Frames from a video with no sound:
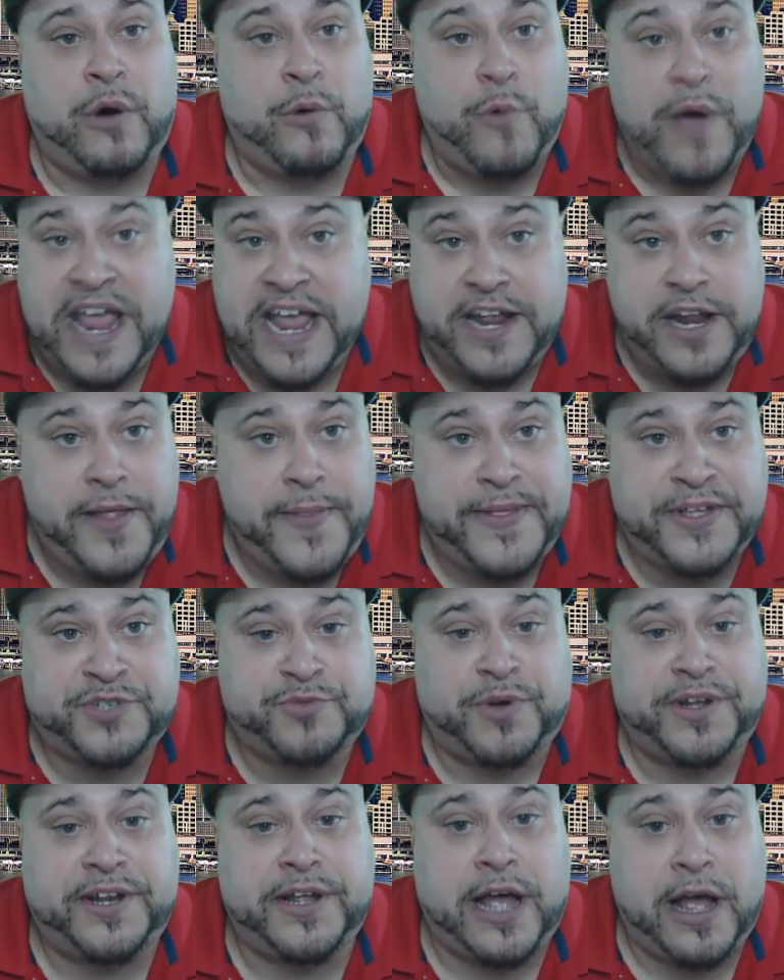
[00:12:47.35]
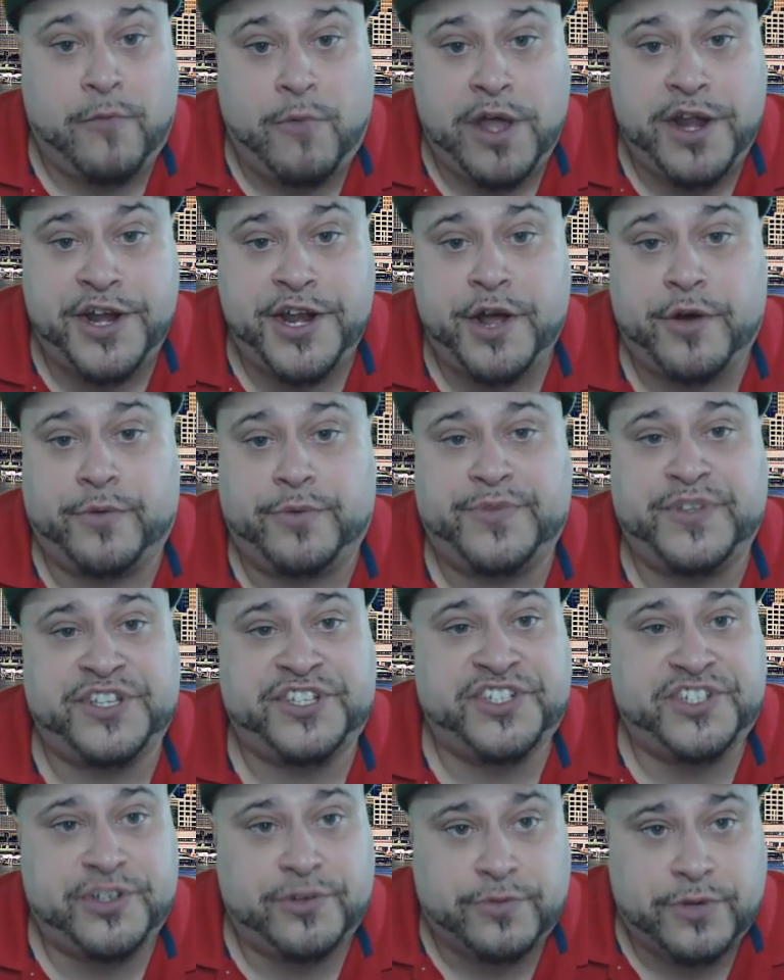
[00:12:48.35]
weigh in on this one. I want to know.
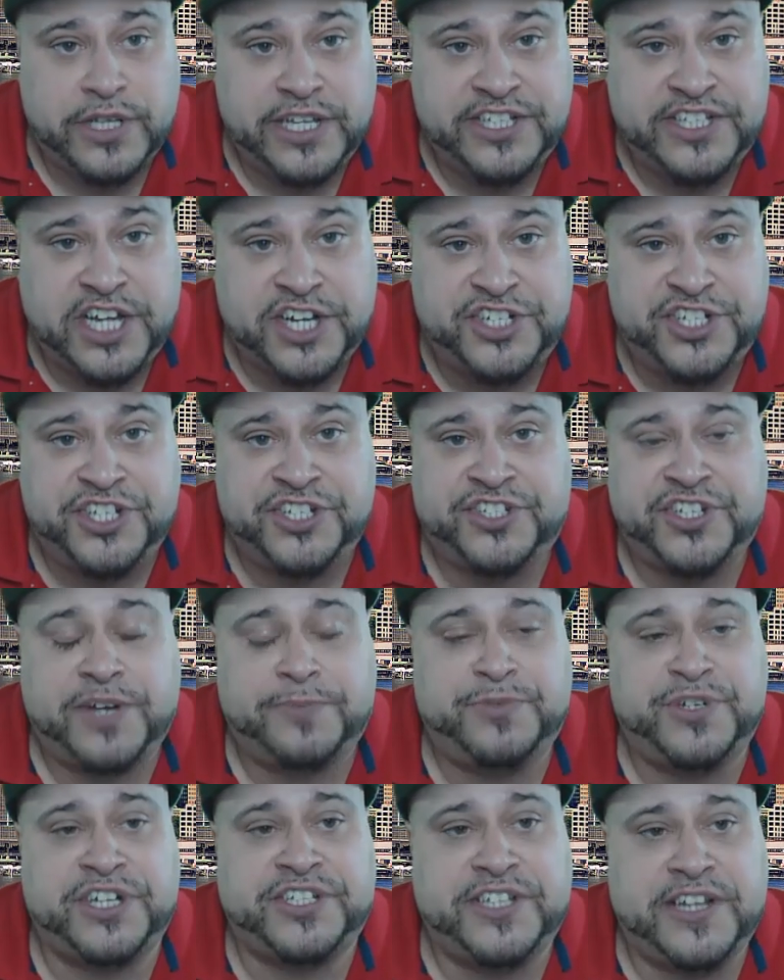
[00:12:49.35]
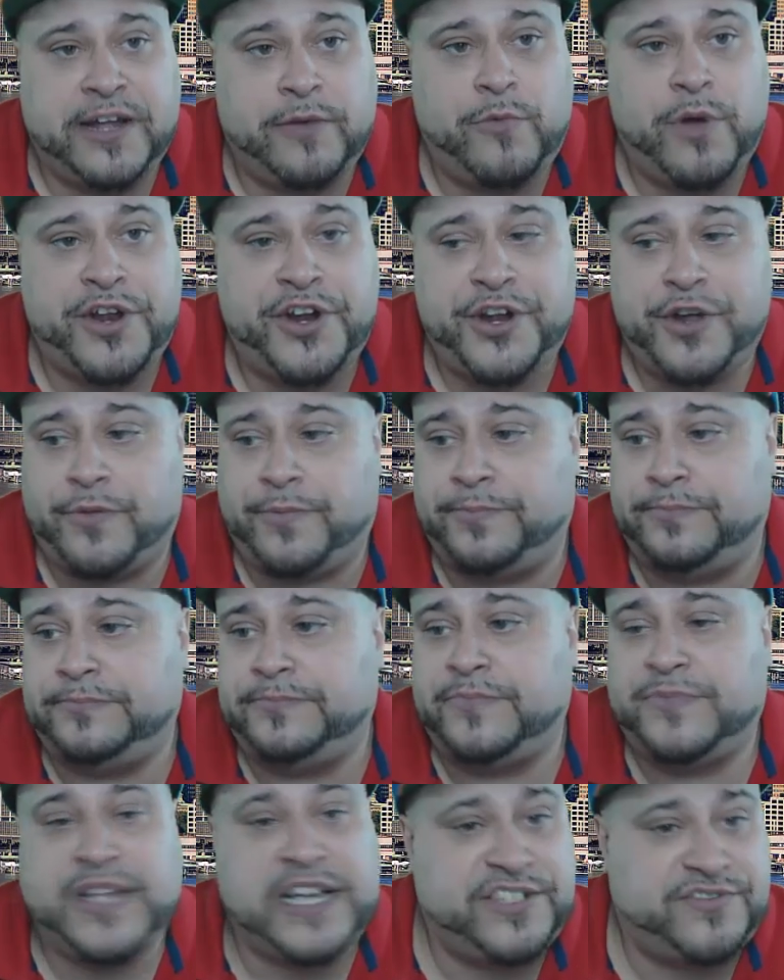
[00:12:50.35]
This is a really touchy subject and I want to know.
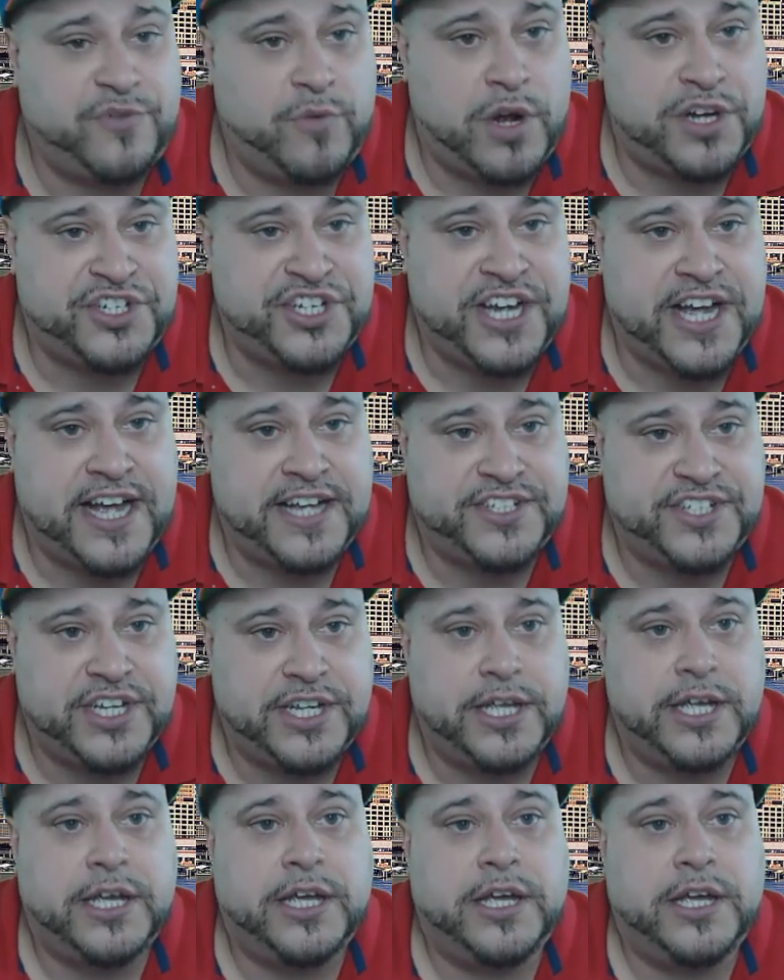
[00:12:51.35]
Thanks for watching, guys.